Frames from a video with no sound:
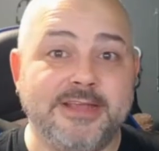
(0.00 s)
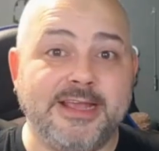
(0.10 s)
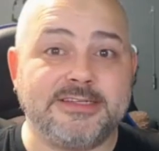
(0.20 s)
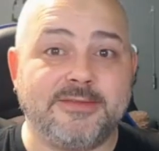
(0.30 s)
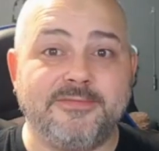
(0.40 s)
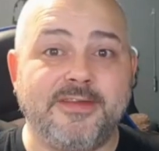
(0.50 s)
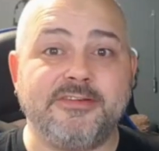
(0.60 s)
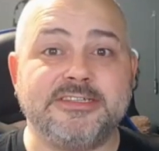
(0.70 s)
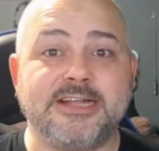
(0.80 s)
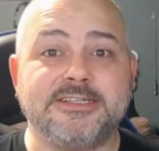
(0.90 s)
Yes, I'm
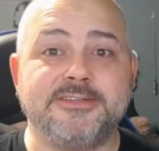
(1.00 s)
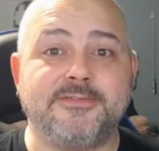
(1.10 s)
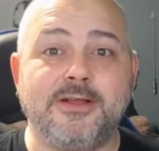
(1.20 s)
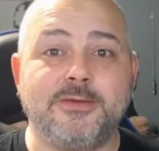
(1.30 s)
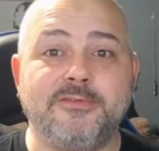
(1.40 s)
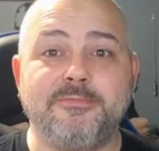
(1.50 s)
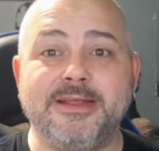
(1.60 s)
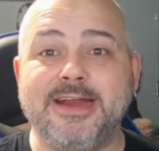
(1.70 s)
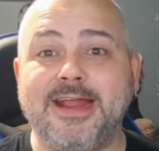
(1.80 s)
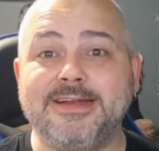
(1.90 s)
very satisfied with
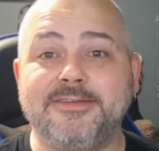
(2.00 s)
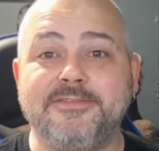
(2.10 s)
being handed